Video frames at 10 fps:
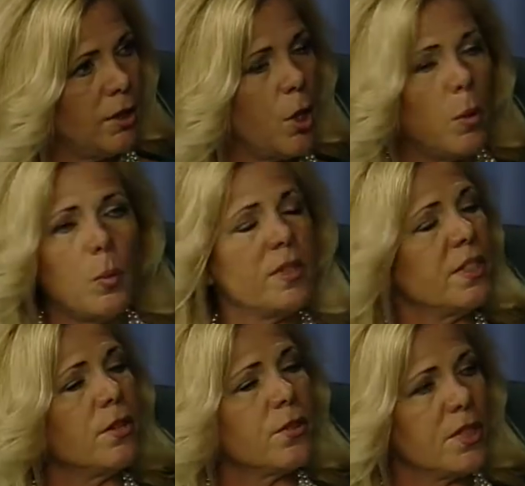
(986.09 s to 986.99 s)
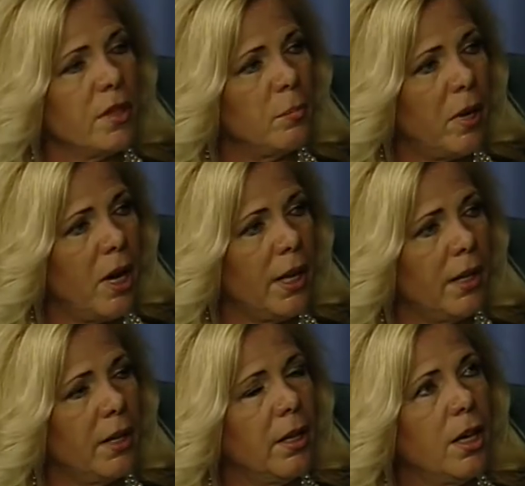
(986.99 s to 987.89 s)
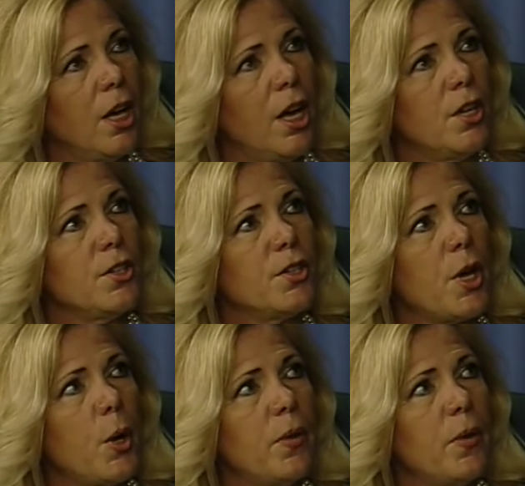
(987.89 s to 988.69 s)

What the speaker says: No one was interested in buying it. So